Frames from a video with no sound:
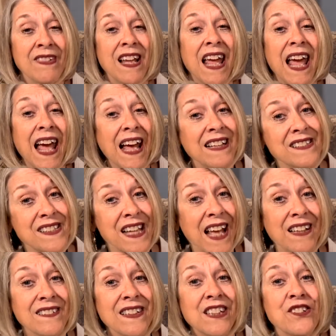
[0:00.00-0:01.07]
As that
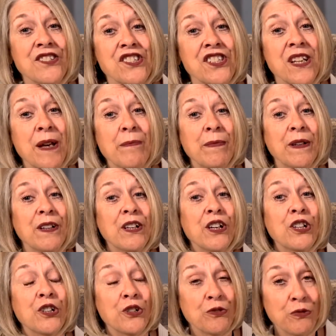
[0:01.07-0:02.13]
leadership
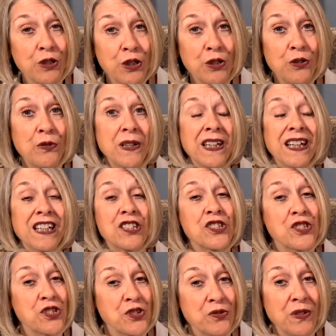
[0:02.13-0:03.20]
grew in
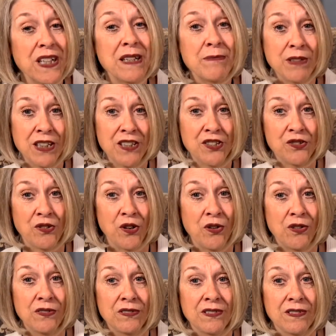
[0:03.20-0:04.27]
extreme control
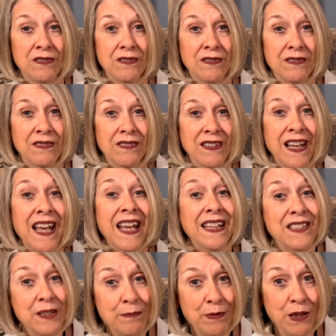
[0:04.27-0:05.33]
and
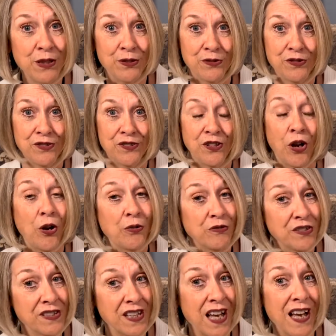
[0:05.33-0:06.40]
abuse over
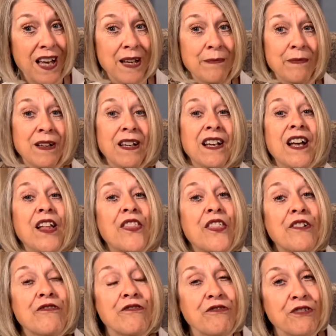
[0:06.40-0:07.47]
time, the
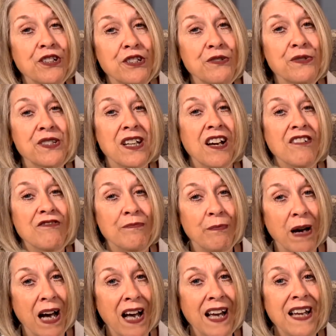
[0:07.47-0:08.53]
fruit of
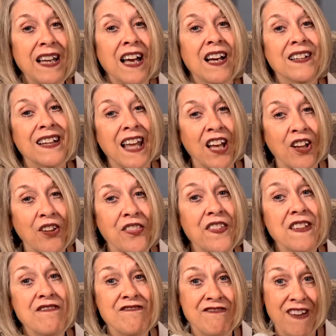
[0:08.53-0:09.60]
my unhealthy
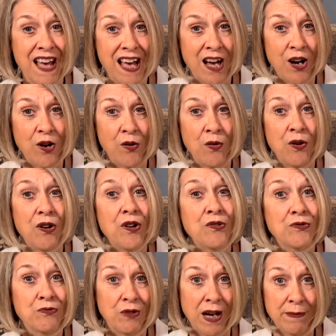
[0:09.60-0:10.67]
vow
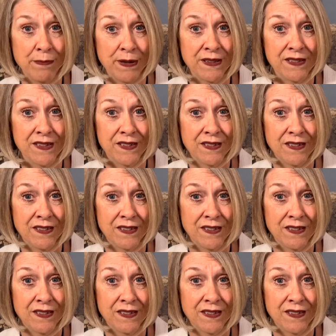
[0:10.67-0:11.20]
ripened.